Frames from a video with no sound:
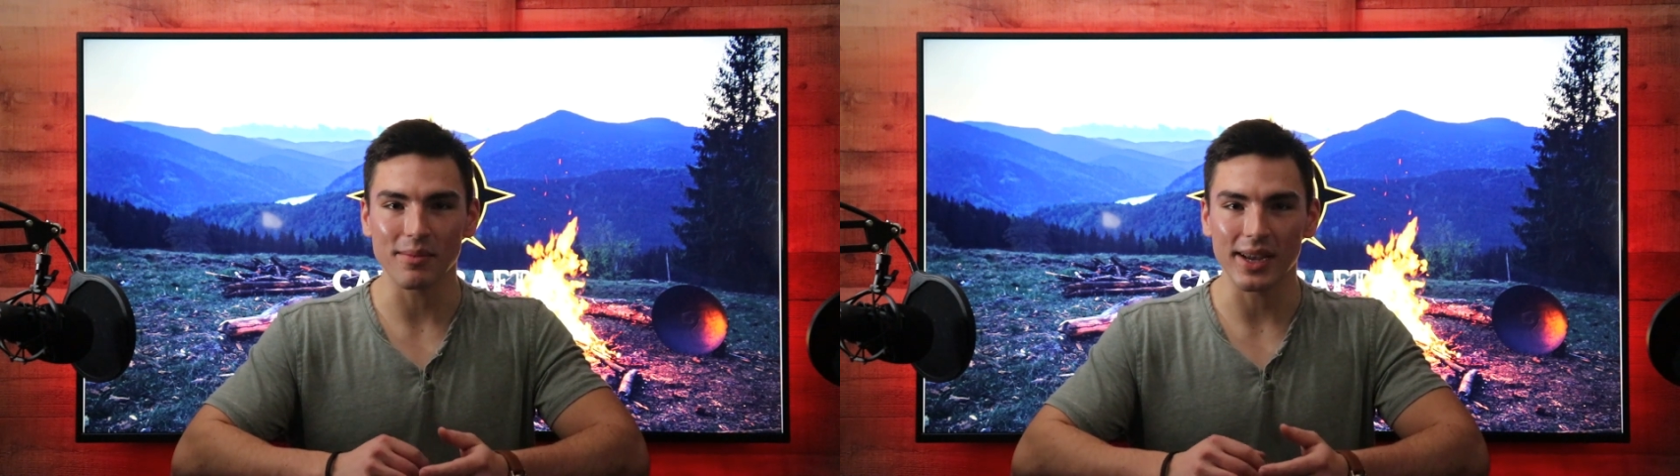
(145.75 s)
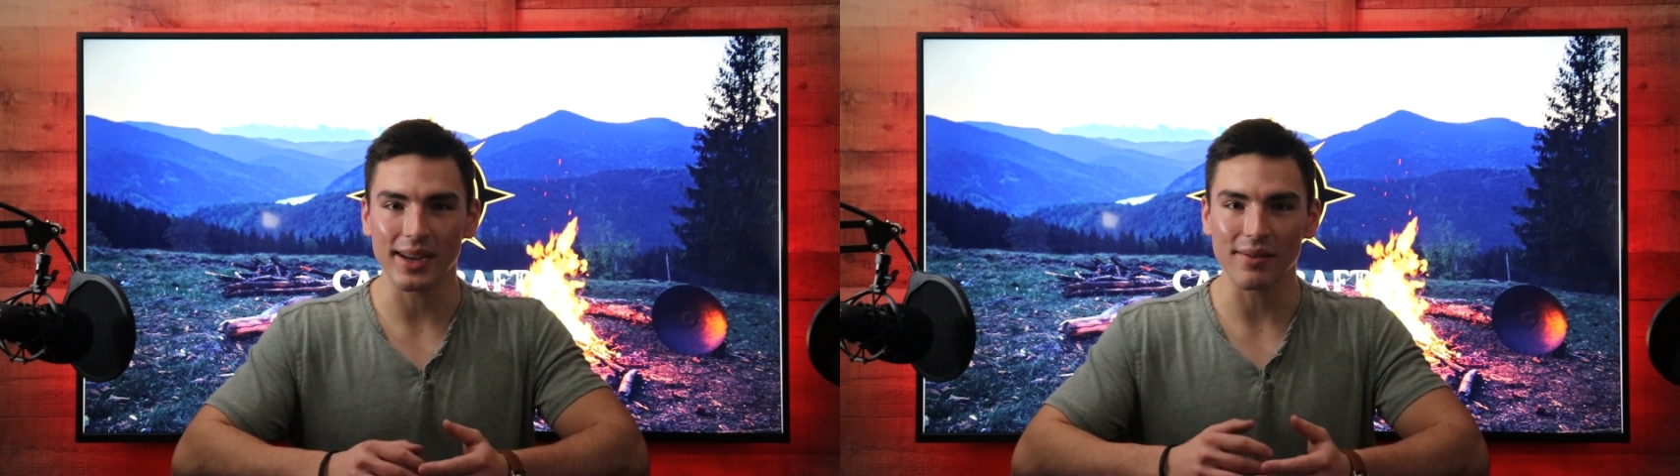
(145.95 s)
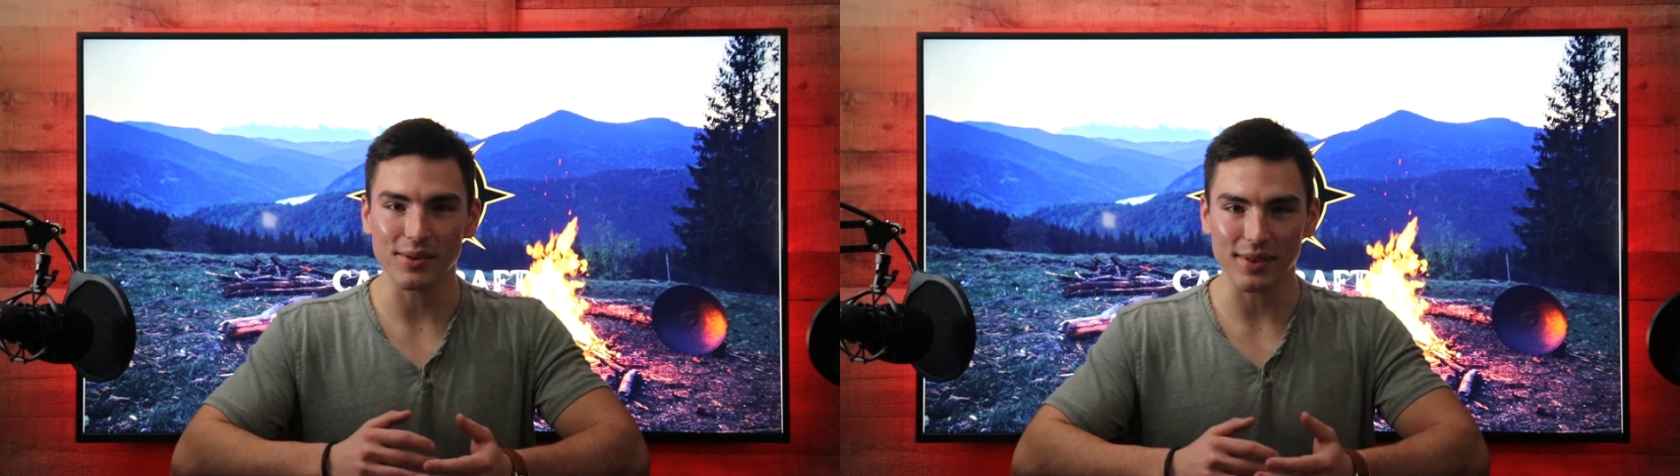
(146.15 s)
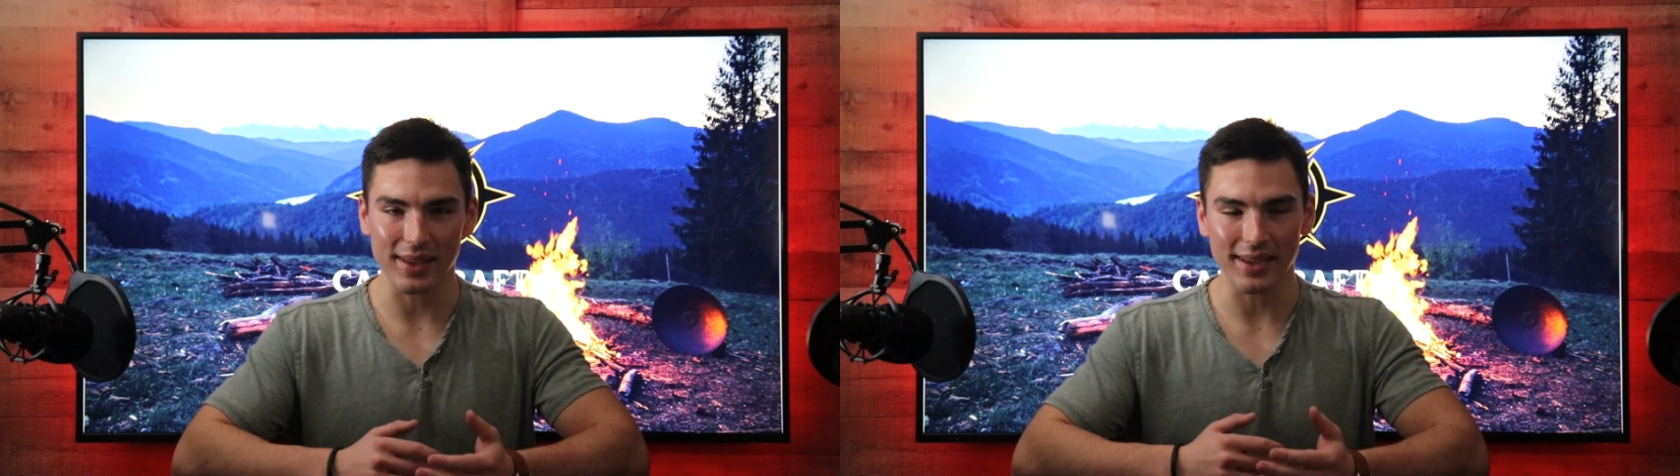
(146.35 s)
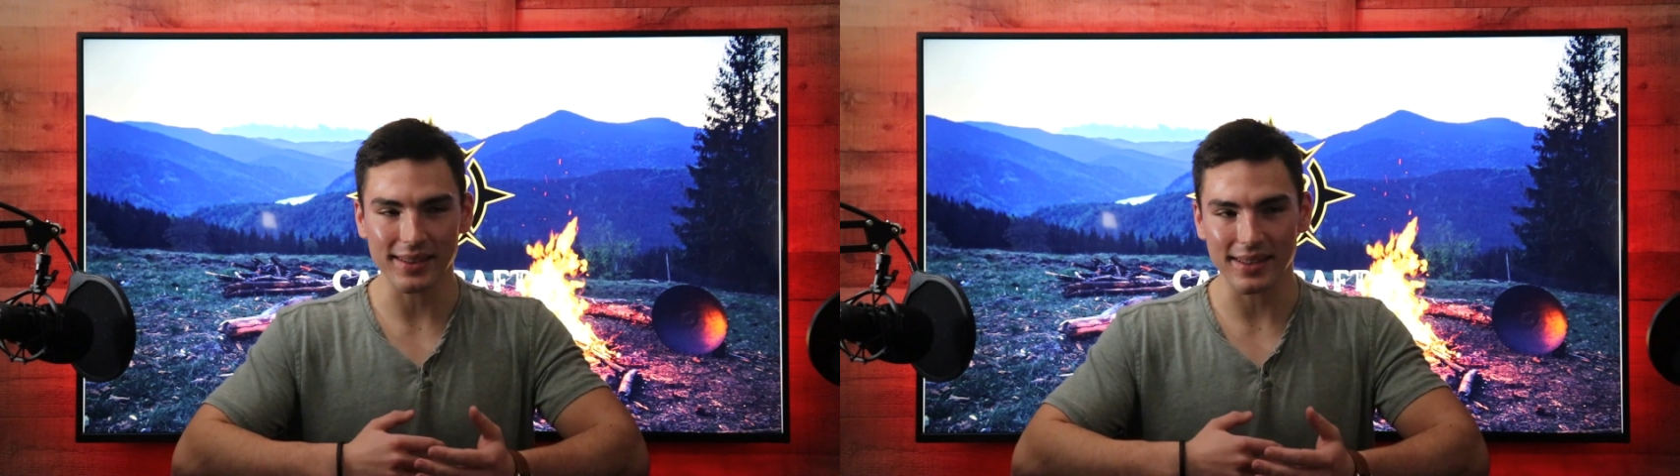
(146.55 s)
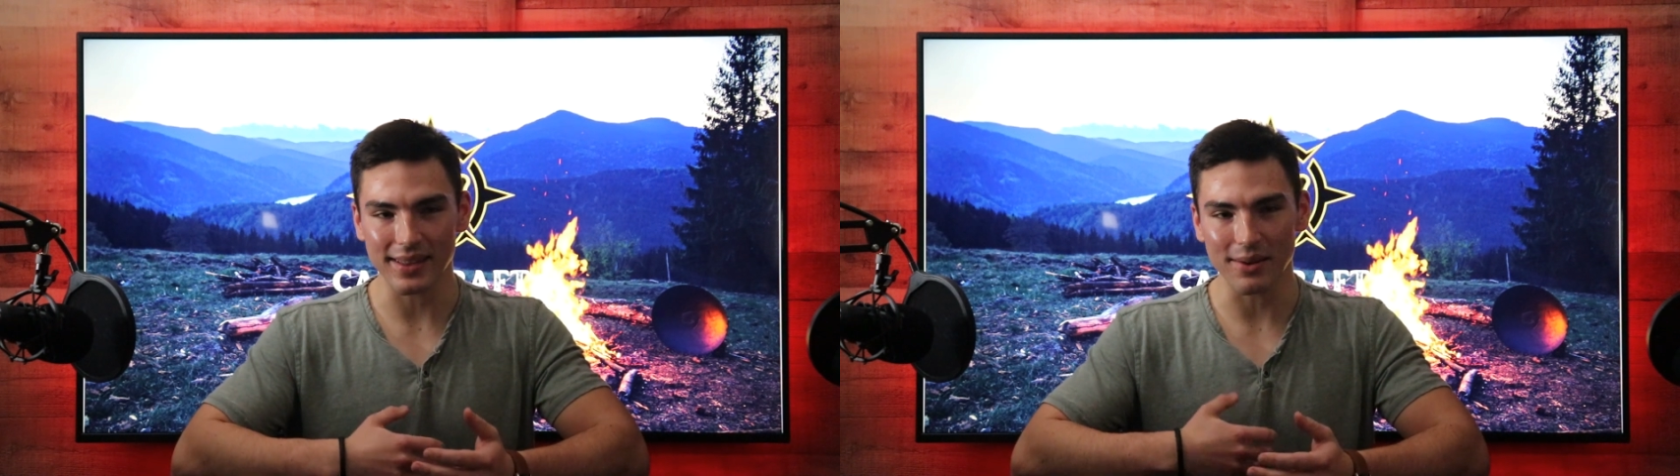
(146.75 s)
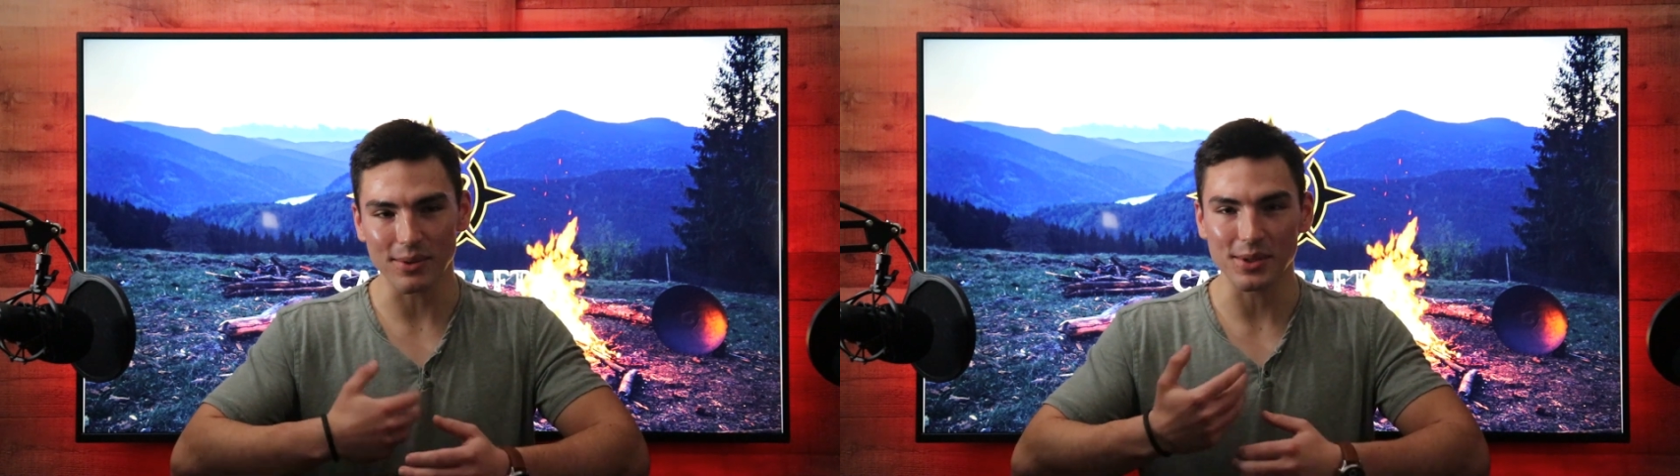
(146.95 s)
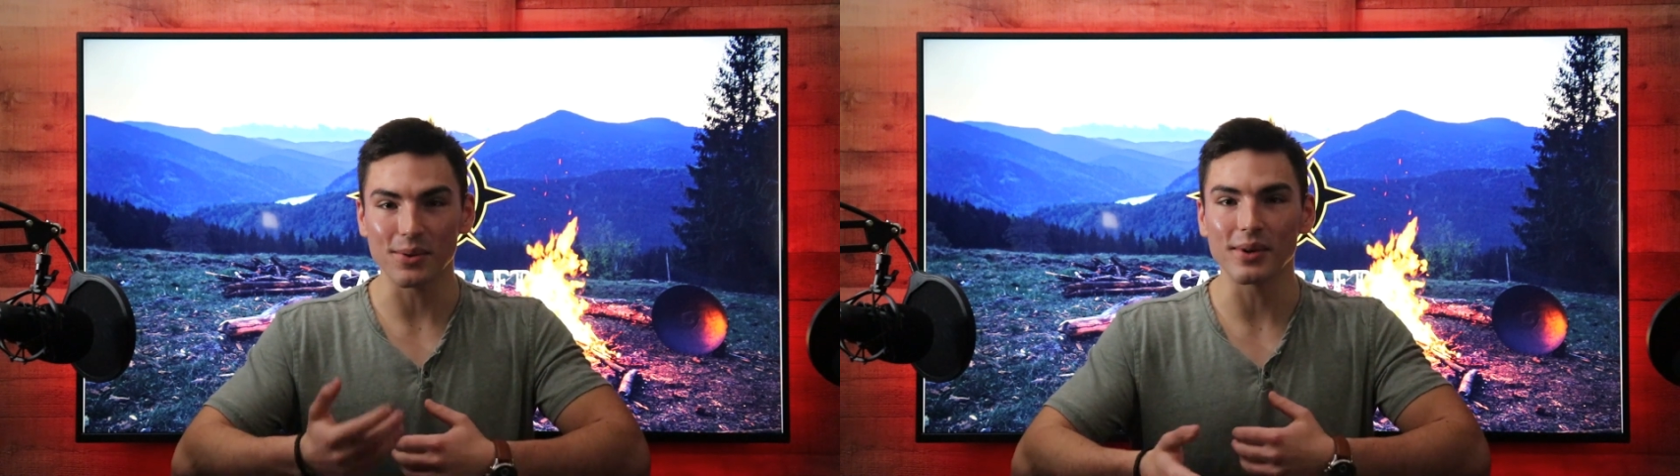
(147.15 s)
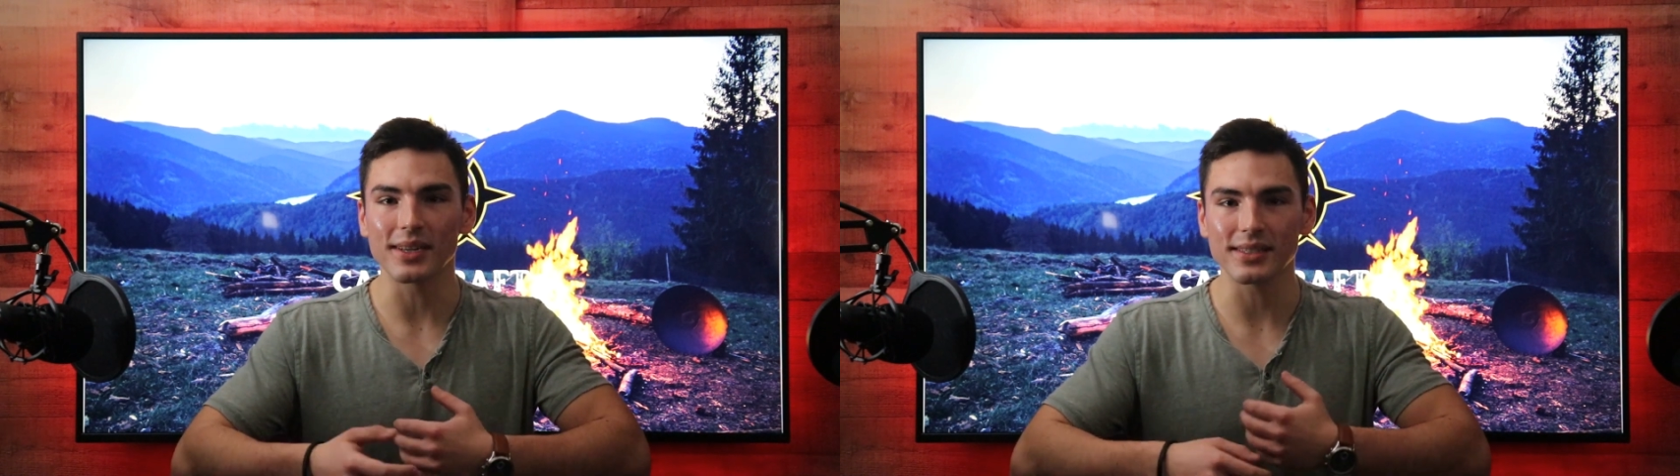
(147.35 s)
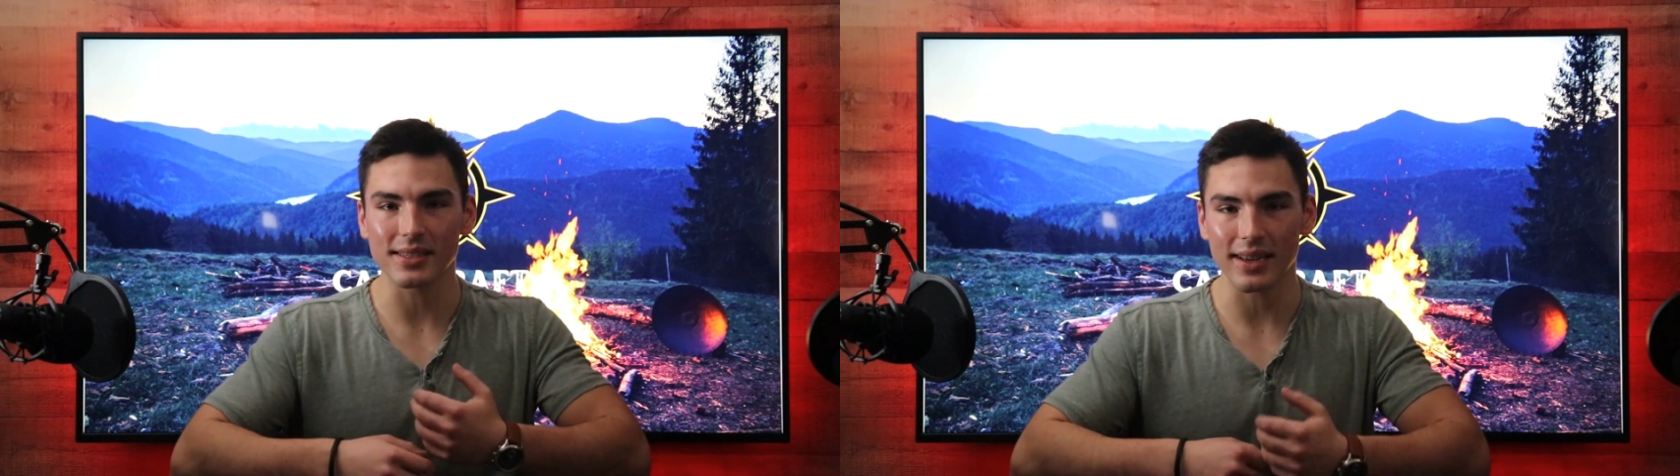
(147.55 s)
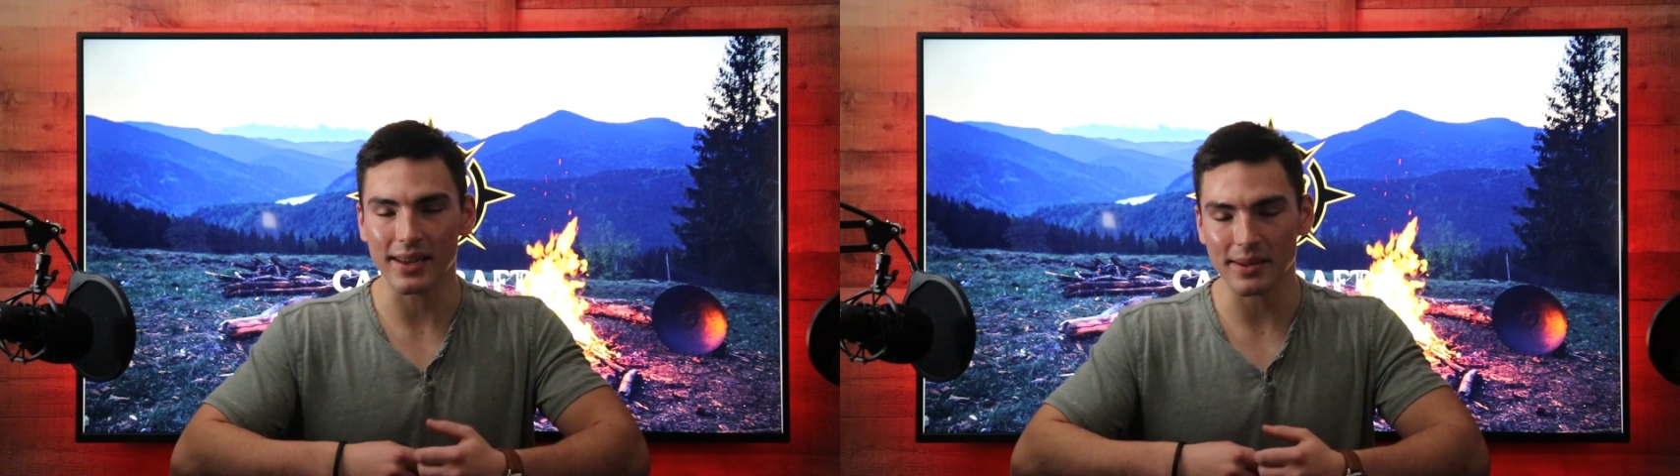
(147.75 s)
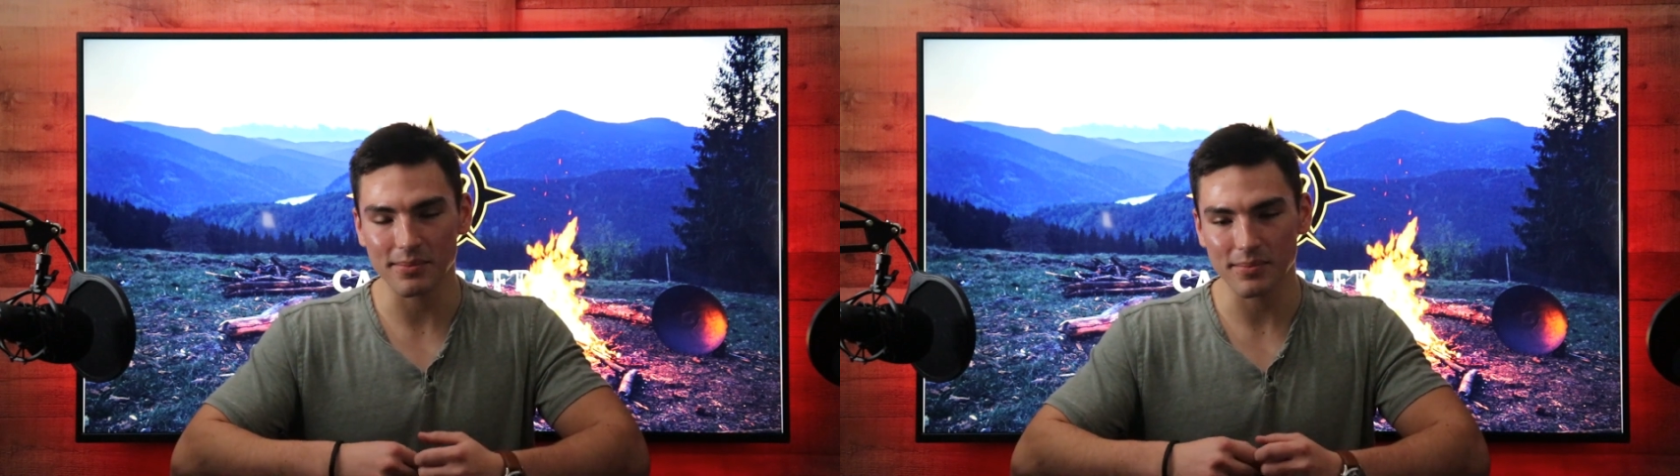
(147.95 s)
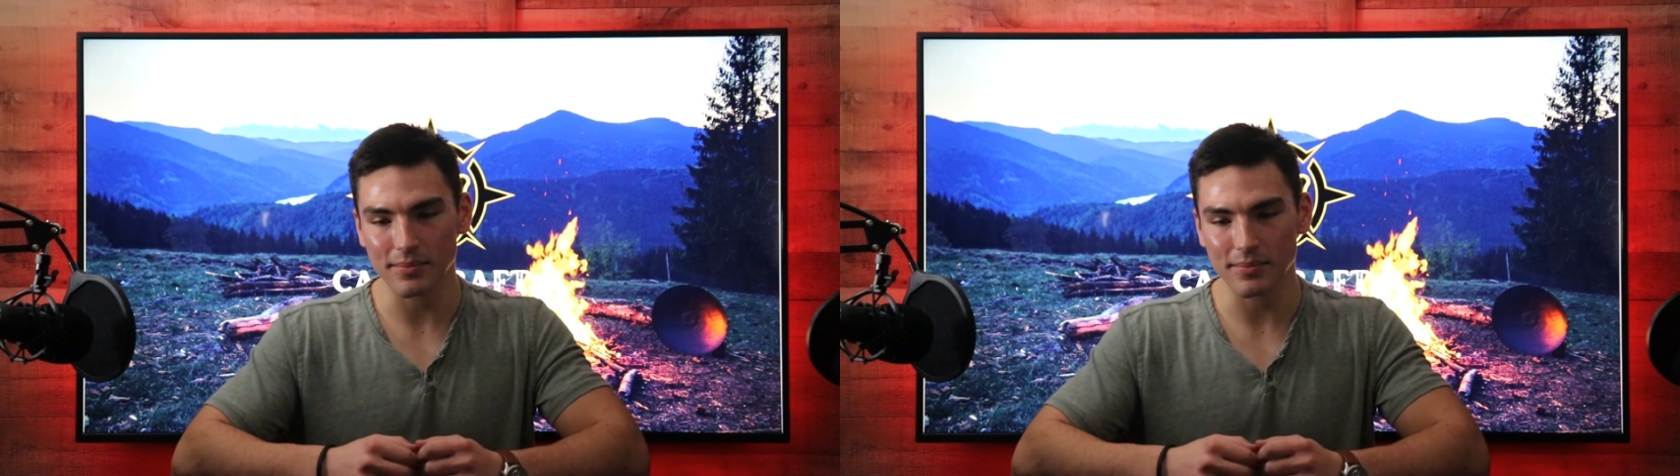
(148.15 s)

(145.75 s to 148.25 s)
like everything that they were doing and saying.